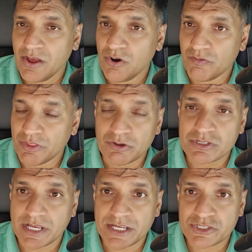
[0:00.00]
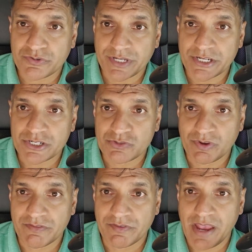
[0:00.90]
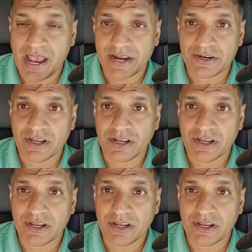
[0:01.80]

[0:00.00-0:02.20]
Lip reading: Over those last 3 years, we've added